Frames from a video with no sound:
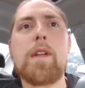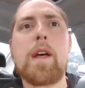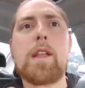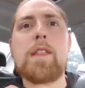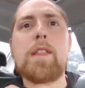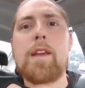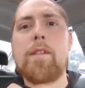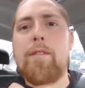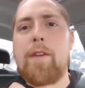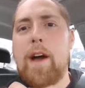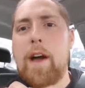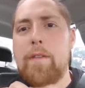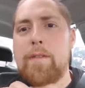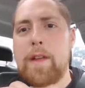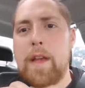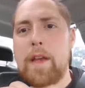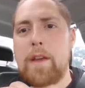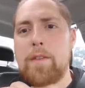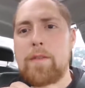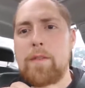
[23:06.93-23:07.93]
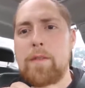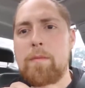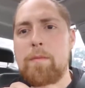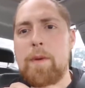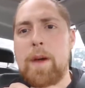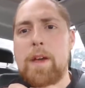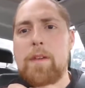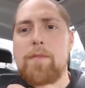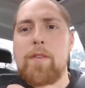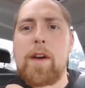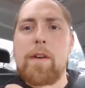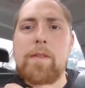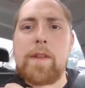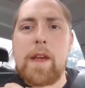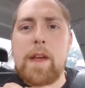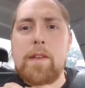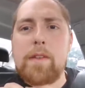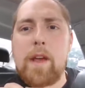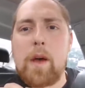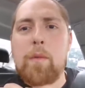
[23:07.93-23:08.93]
I think 5 days. Past 5
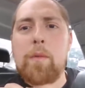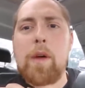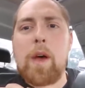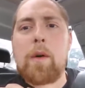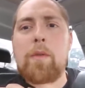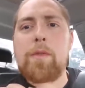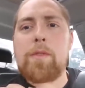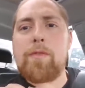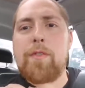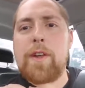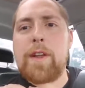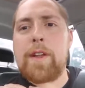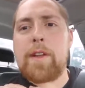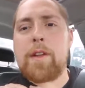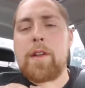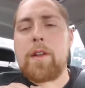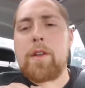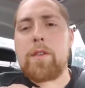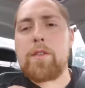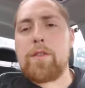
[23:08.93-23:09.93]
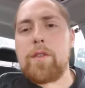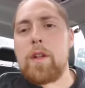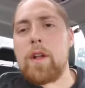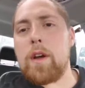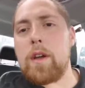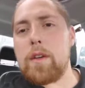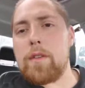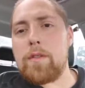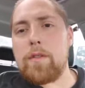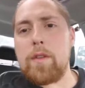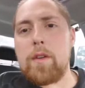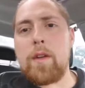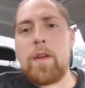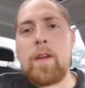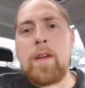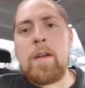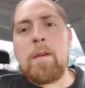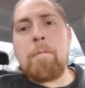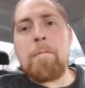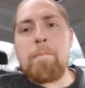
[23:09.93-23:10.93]
days, I was feeling a little sluggish,
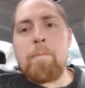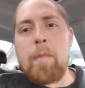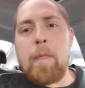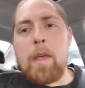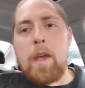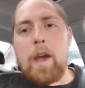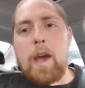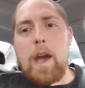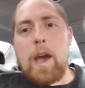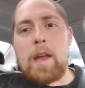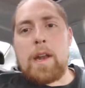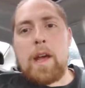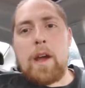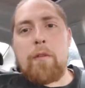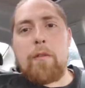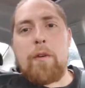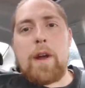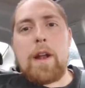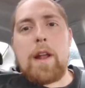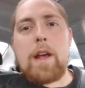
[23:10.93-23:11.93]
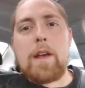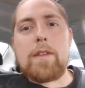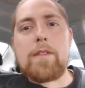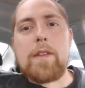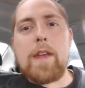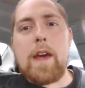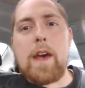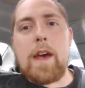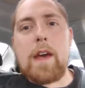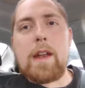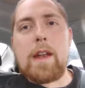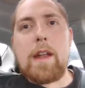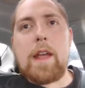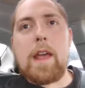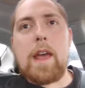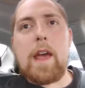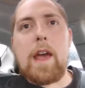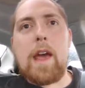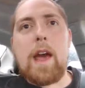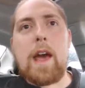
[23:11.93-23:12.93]
and I realized that
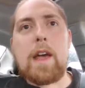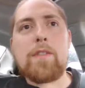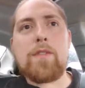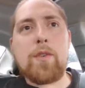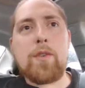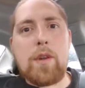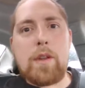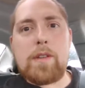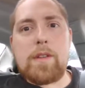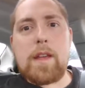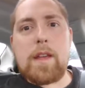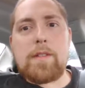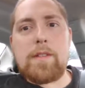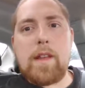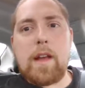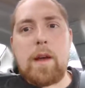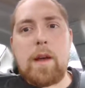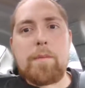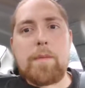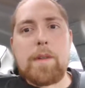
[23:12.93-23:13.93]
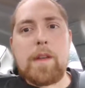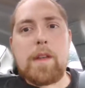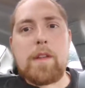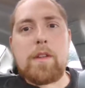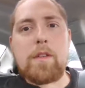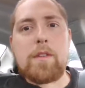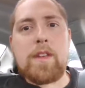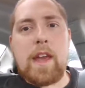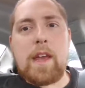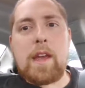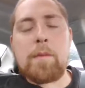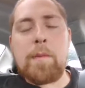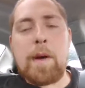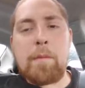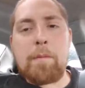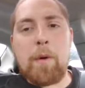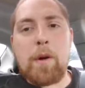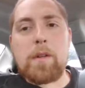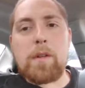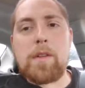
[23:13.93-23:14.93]
as soon as I stopped taking my
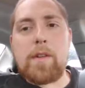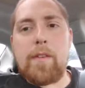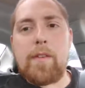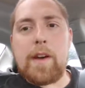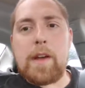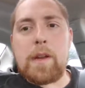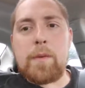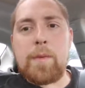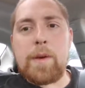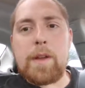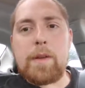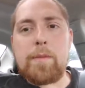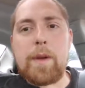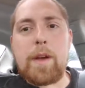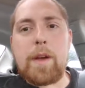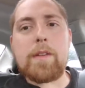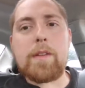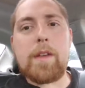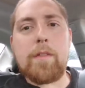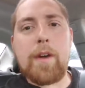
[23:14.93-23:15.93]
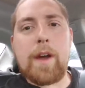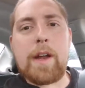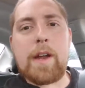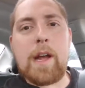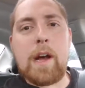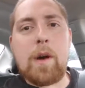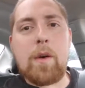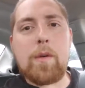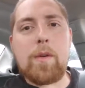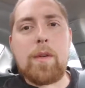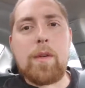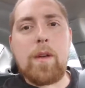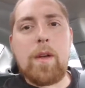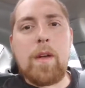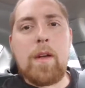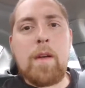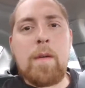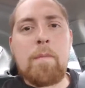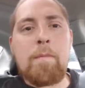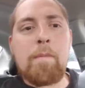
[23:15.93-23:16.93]
multivitamin because it ran out,
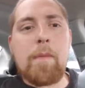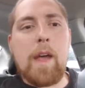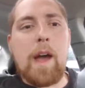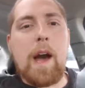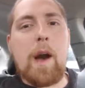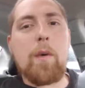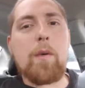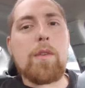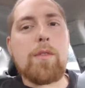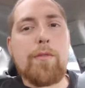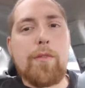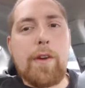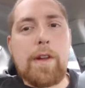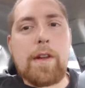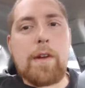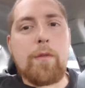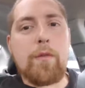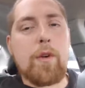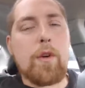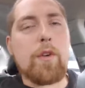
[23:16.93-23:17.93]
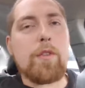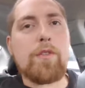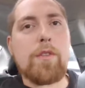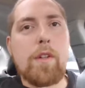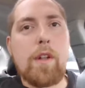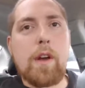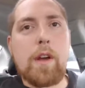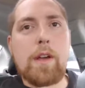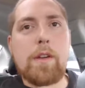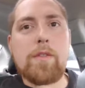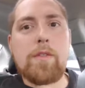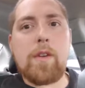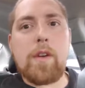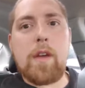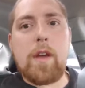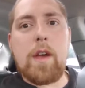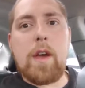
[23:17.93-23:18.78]
I was feeling real sluggish.